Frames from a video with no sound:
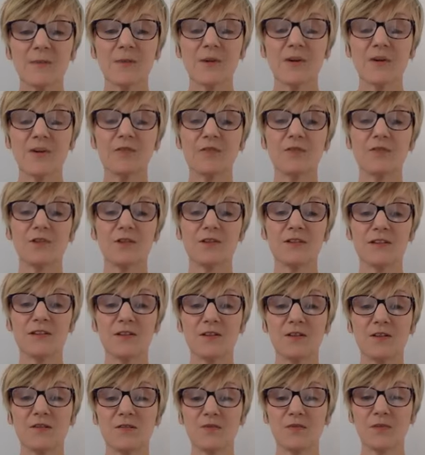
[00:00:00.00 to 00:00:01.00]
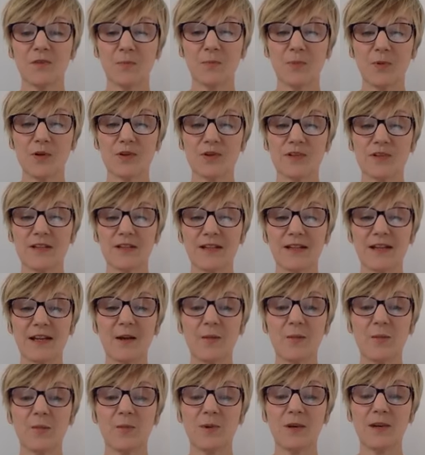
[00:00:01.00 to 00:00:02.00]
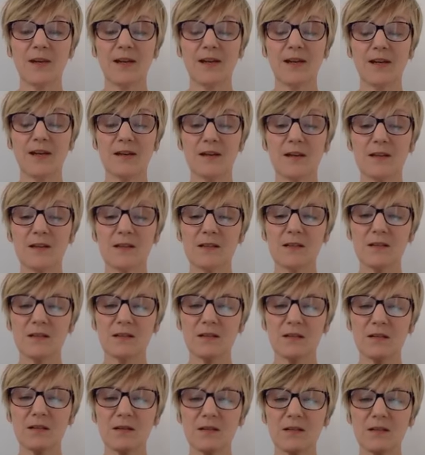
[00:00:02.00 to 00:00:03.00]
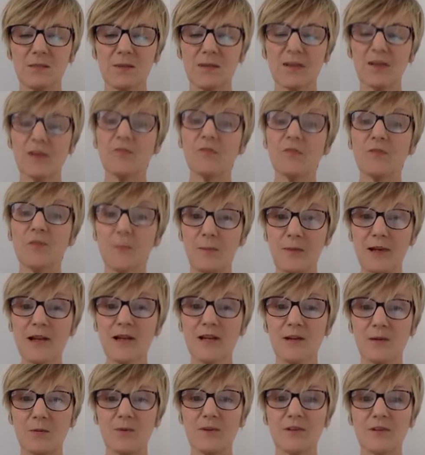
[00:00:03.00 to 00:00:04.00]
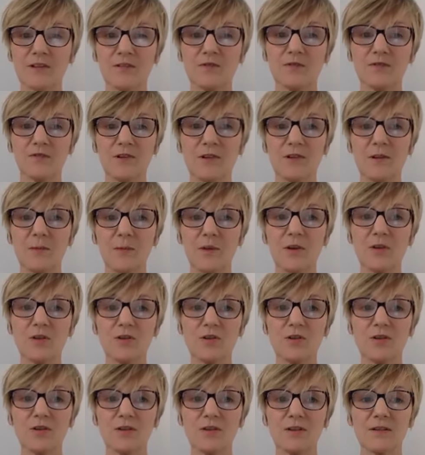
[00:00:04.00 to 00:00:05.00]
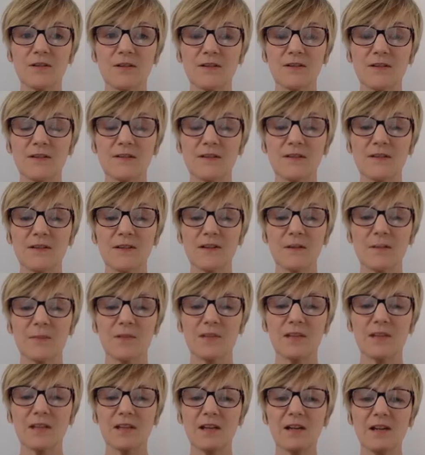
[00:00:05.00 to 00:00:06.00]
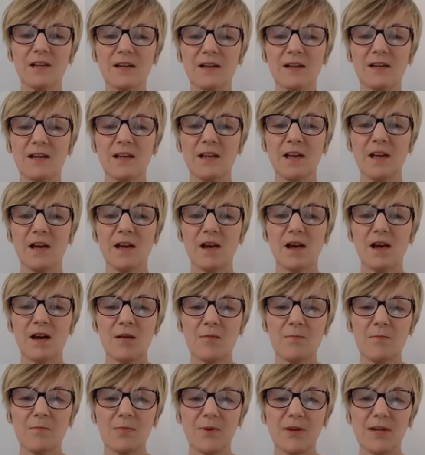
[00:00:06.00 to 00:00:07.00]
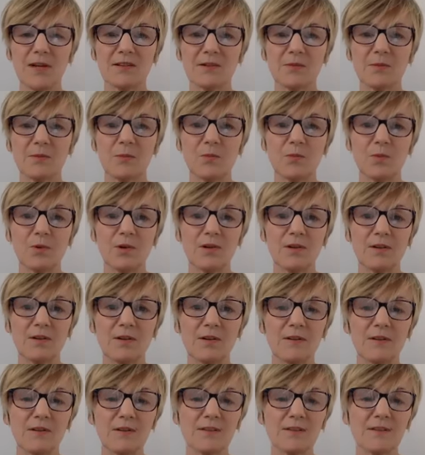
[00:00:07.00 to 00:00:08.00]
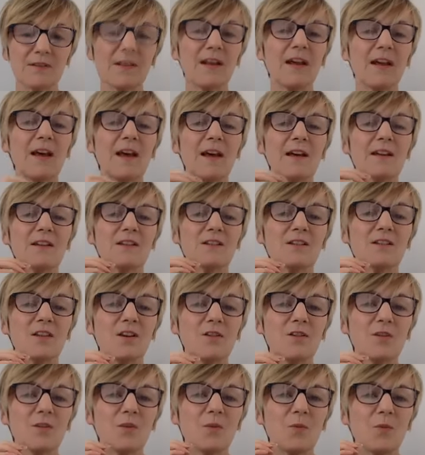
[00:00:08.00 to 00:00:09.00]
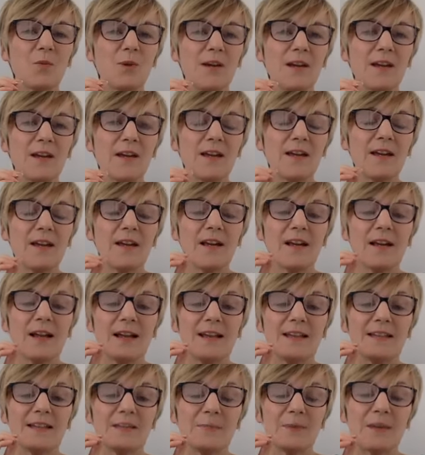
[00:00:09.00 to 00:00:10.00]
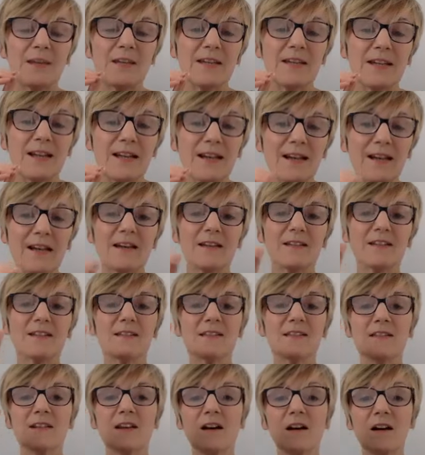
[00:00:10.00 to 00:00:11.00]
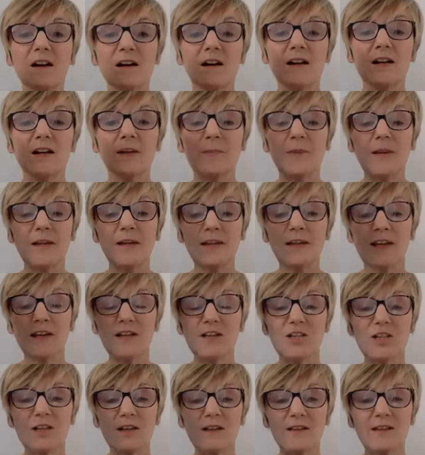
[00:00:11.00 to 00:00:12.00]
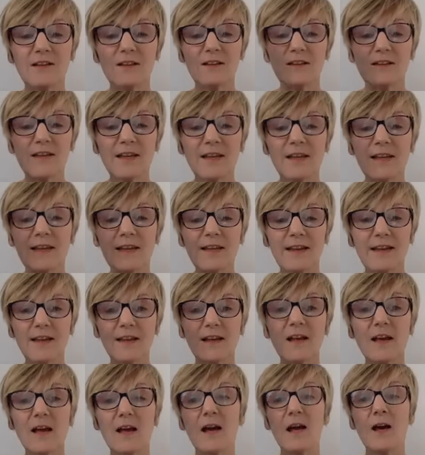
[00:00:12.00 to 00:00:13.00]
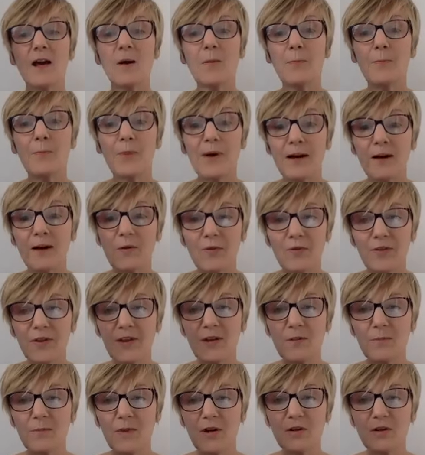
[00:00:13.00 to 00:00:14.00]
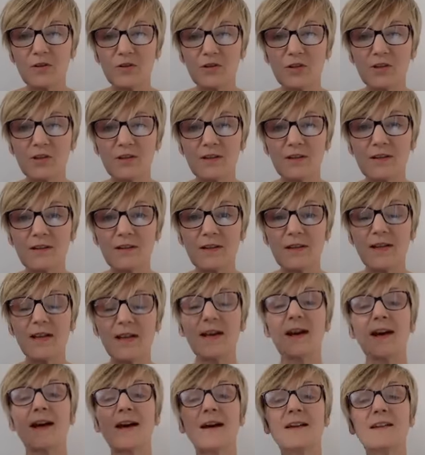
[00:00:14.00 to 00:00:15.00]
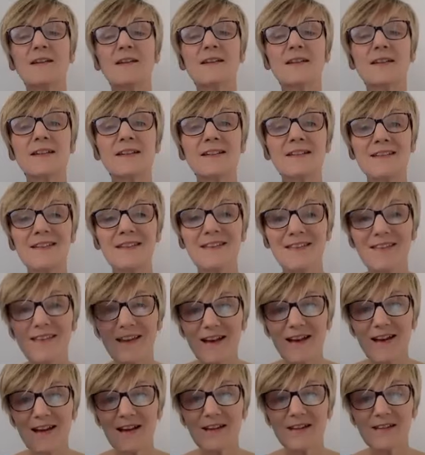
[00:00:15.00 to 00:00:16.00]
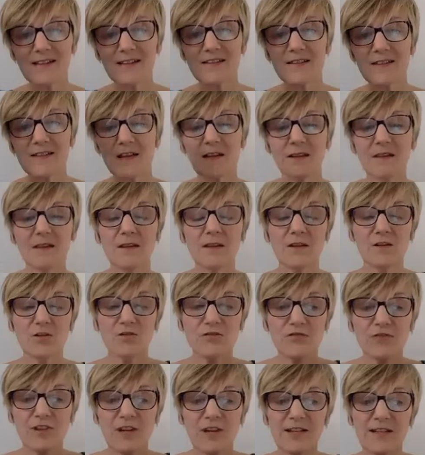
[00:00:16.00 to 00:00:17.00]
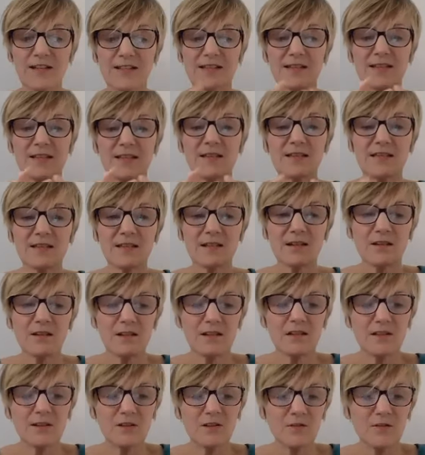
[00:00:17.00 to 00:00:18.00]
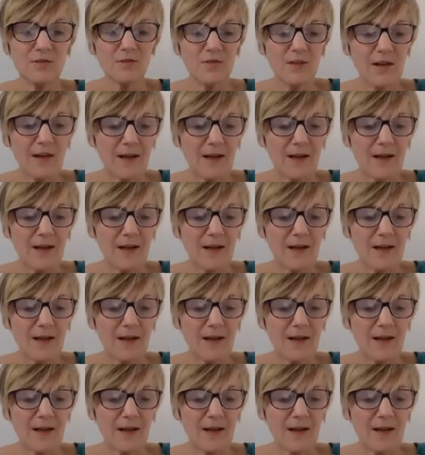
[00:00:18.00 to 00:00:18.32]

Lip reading: mindfulness of the body, can we start to become familiar with different emotions, particularly unpleasant ones, so that we're spending less time engaging in the thinking about the emotion. And it's that creates this kind of